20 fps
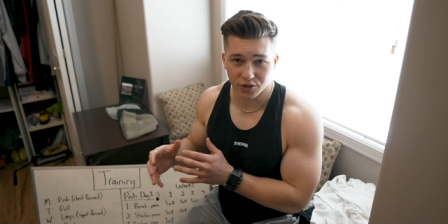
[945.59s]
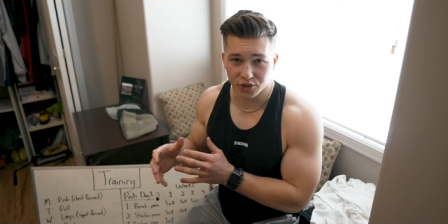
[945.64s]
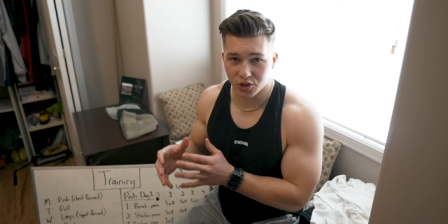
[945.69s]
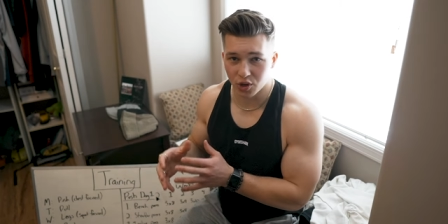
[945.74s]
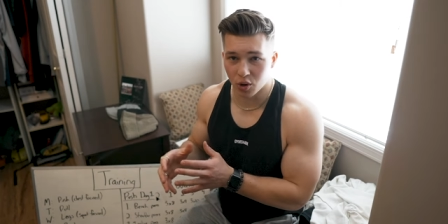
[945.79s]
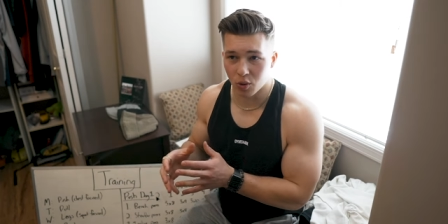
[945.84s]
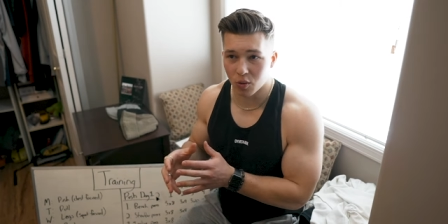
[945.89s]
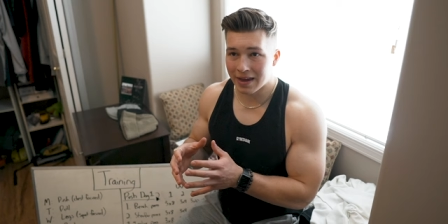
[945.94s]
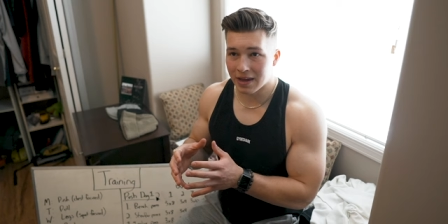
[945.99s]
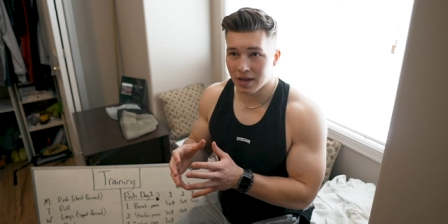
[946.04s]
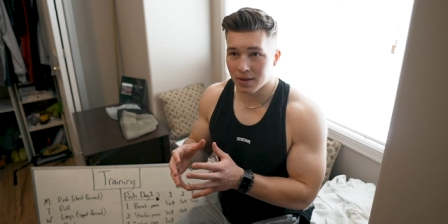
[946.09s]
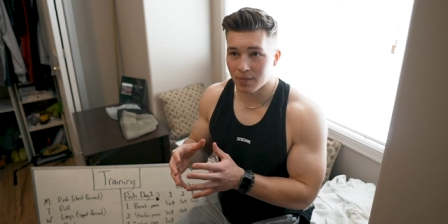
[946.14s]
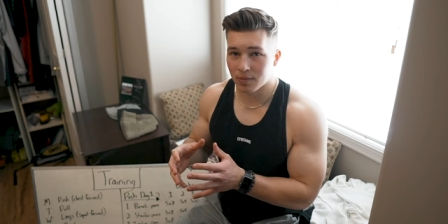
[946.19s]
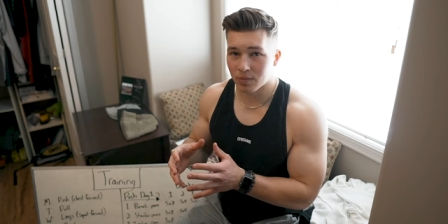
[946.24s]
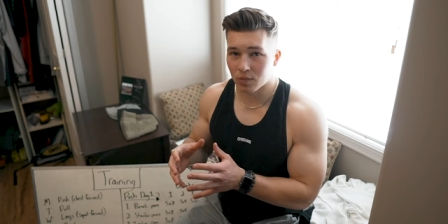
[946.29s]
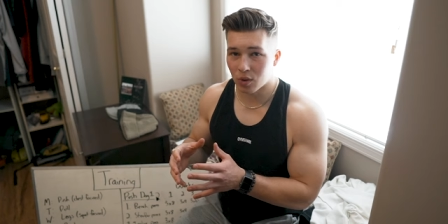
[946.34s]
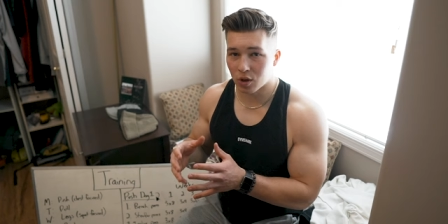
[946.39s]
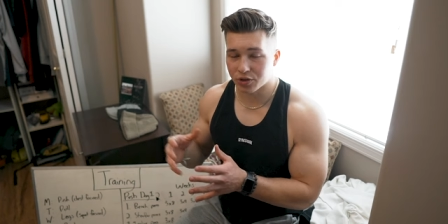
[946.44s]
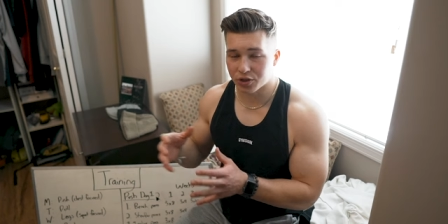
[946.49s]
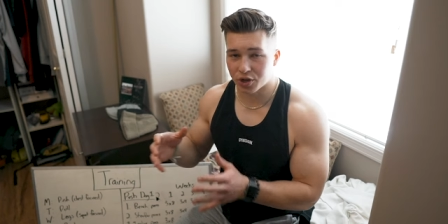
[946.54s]
So I
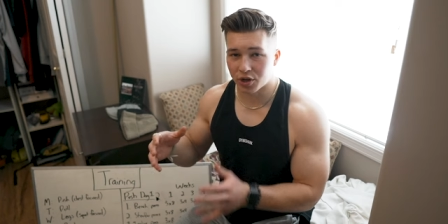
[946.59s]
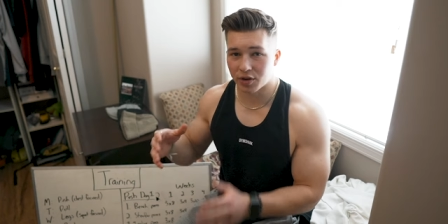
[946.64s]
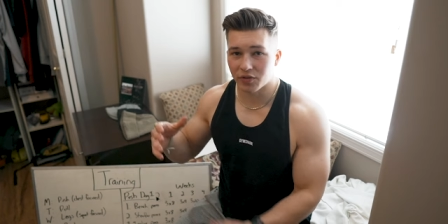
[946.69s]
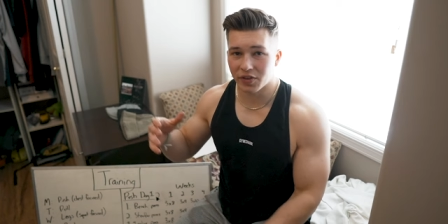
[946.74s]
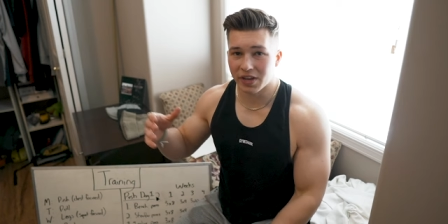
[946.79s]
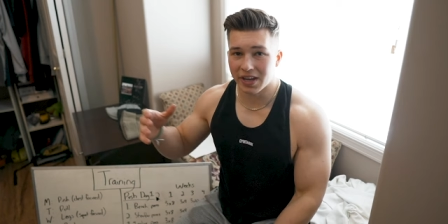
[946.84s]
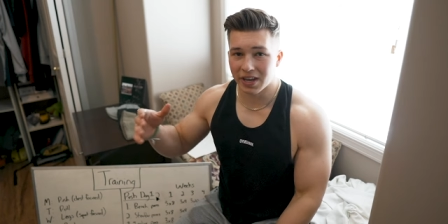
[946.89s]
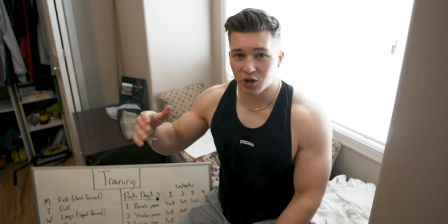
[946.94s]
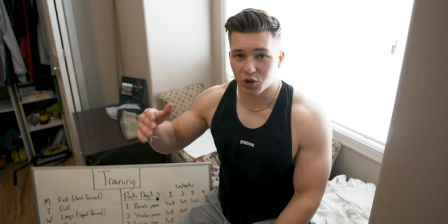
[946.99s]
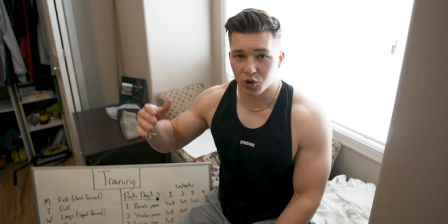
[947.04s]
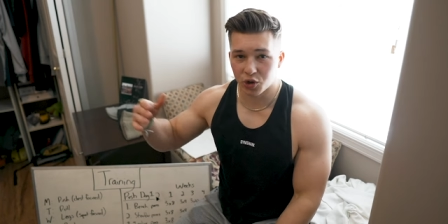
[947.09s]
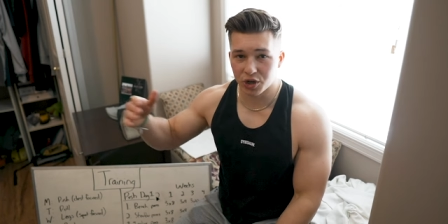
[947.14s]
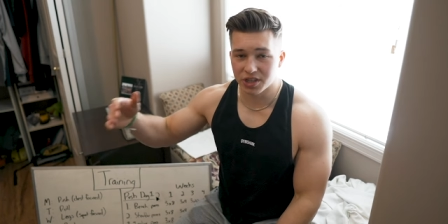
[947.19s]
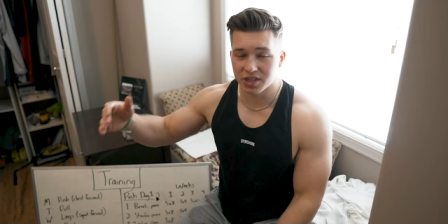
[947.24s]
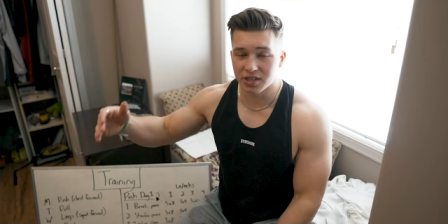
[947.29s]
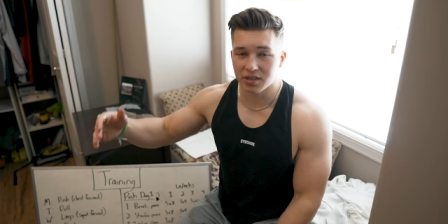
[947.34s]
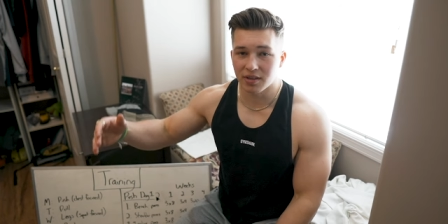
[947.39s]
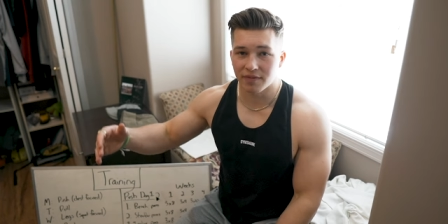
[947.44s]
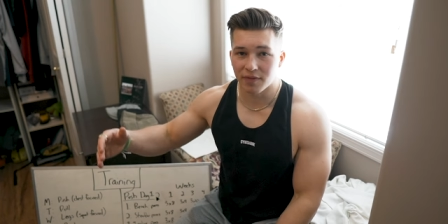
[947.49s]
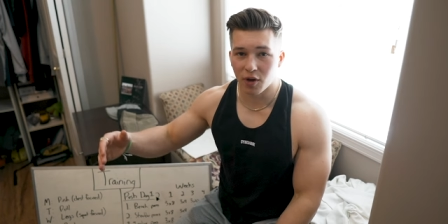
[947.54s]
am alternatively
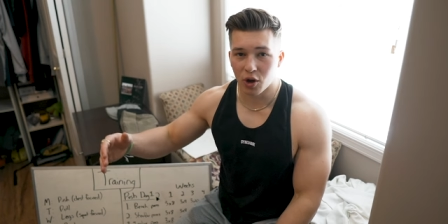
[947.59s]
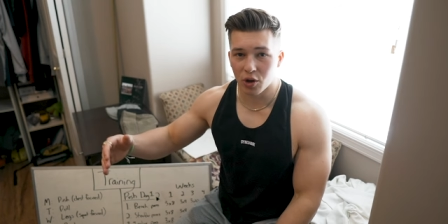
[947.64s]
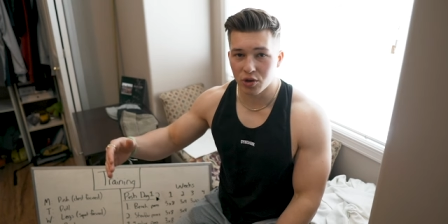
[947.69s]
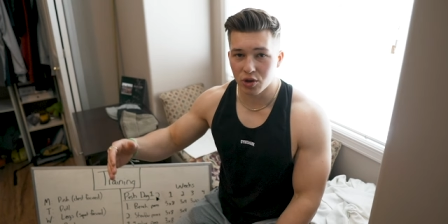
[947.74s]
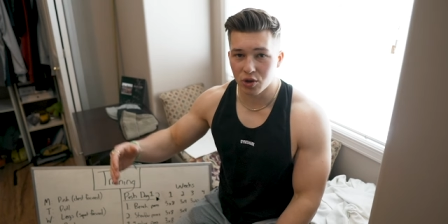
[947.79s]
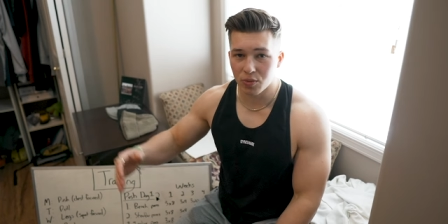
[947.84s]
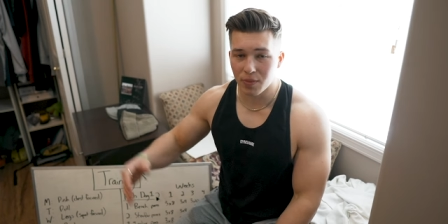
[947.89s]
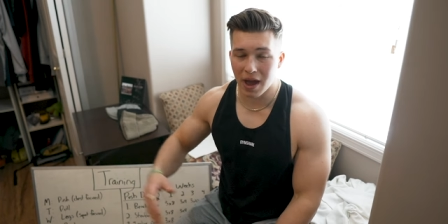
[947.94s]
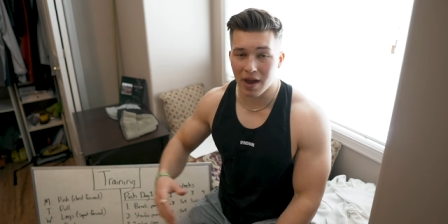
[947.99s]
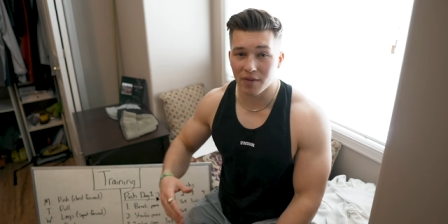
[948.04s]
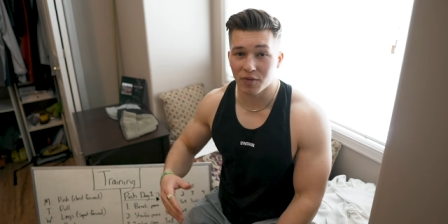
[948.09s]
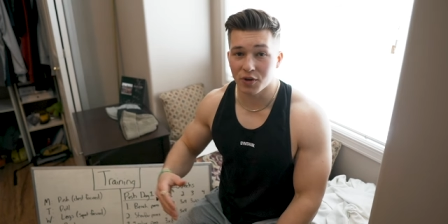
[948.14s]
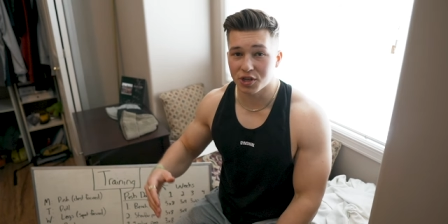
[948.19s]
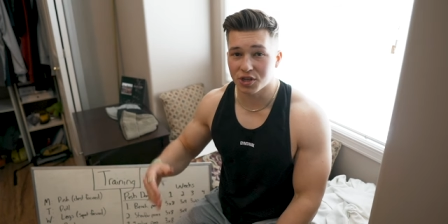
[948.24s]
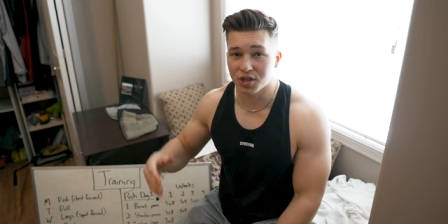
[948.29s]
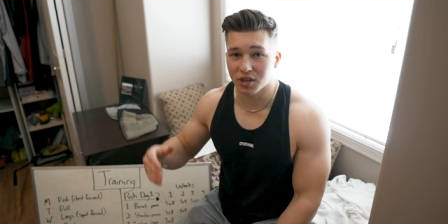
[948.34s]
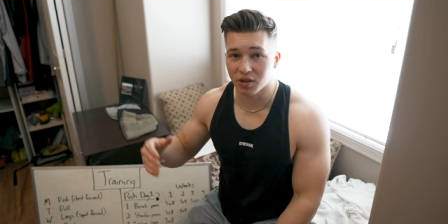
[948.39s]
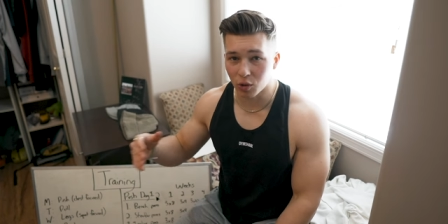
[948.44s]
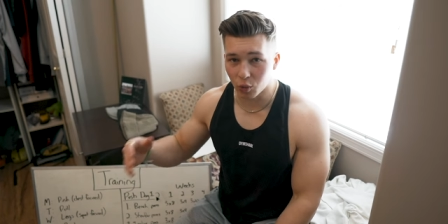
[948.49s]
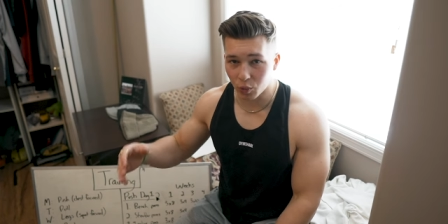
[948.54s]
increasing the volume every
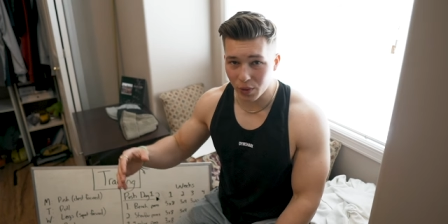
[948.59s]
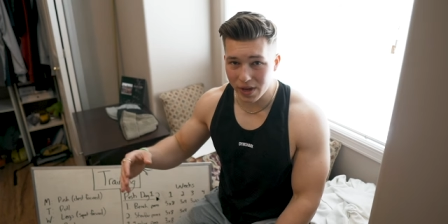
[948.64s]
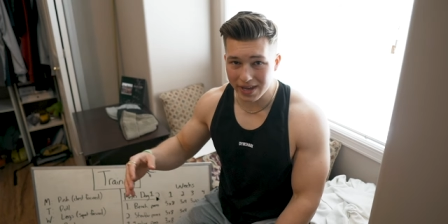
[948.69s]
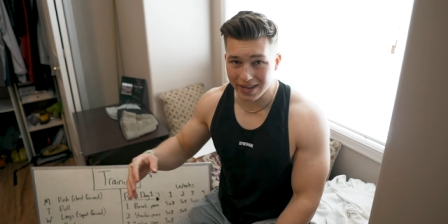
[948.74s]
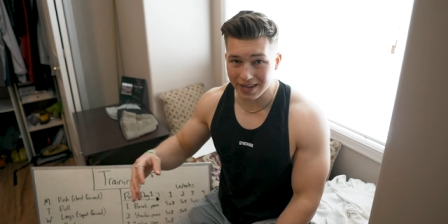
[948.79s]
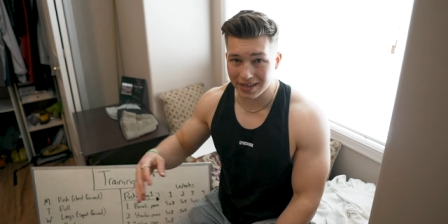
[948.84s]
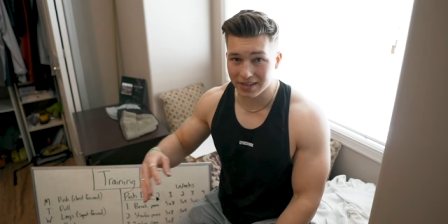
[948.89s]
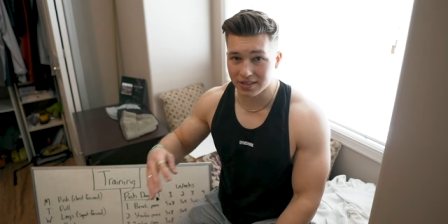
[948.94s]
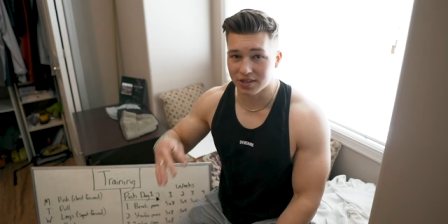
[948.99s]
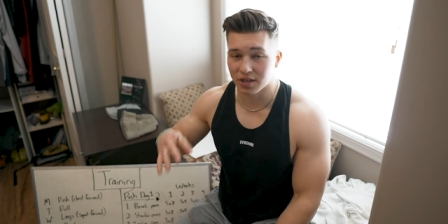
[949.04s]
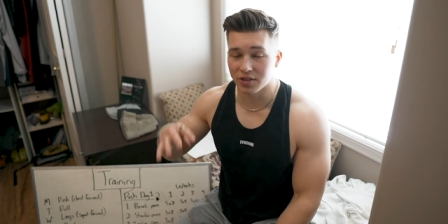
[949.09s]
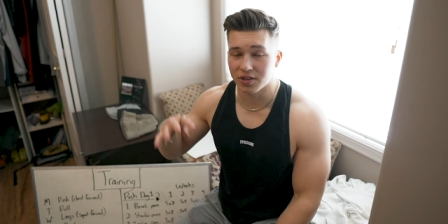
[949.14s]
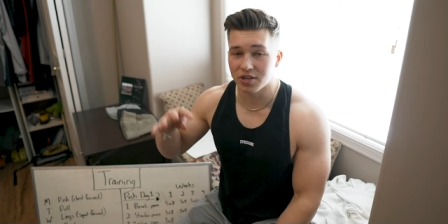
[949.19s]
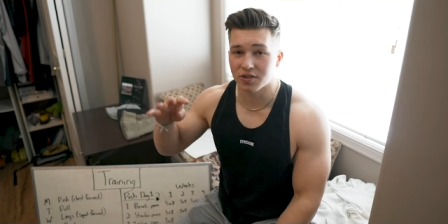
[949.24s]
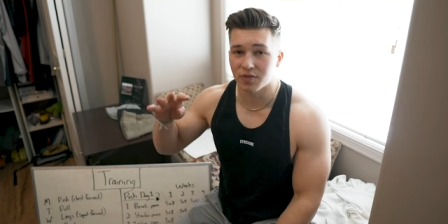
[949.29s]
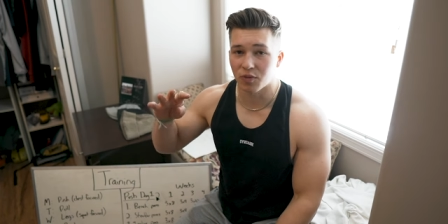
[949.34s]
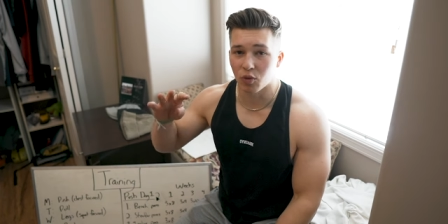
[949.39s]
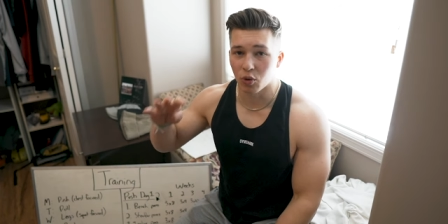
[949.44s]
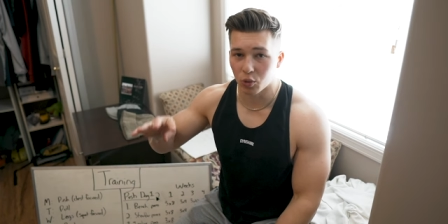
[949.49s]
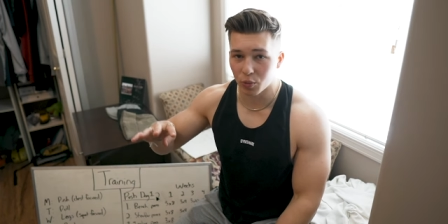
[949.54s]
single week until
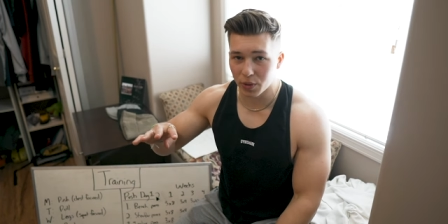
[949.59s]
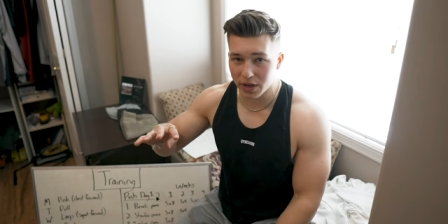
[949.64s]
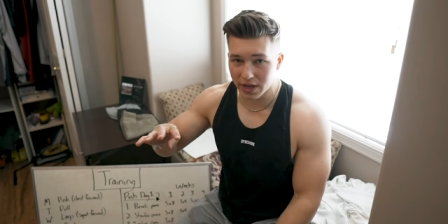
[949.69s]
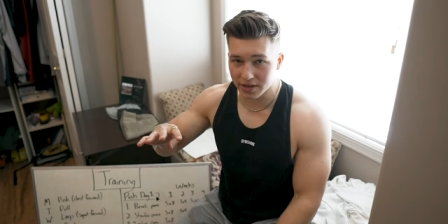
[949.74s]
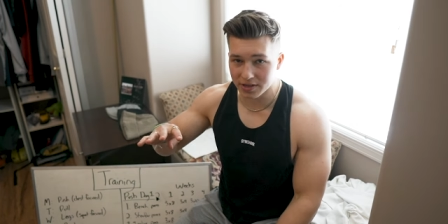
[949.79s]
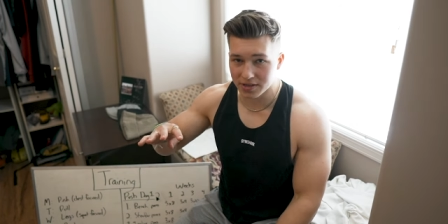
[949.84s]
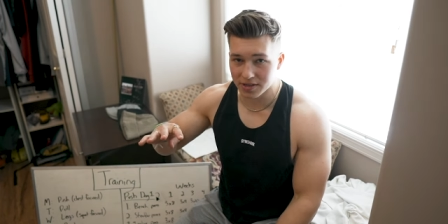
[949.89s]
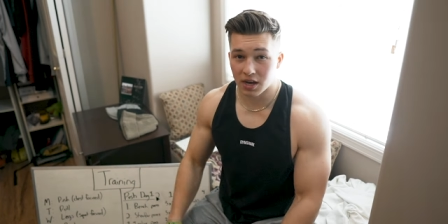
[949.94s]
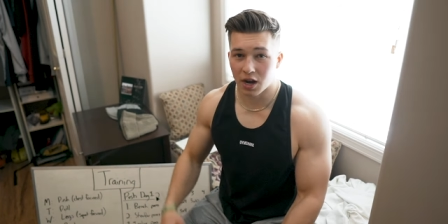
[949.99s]
these four weeks.